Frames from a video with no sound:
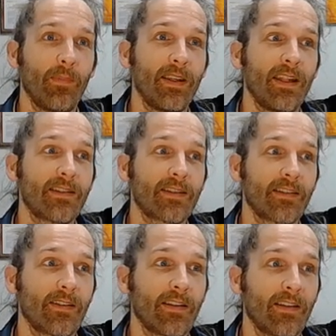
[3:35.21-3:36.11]

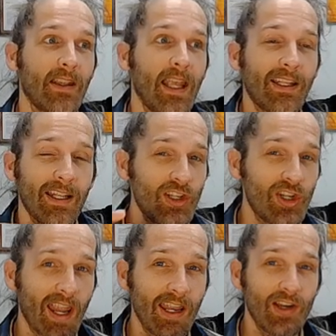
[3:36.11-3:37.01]
it can
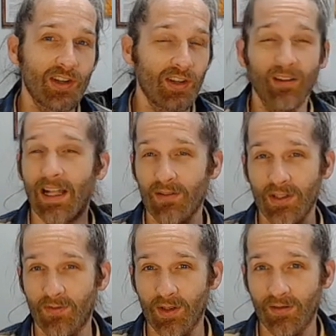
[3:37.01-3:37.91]
change in a lot of
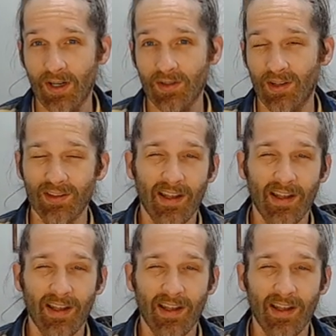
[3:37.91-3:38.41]
different directions.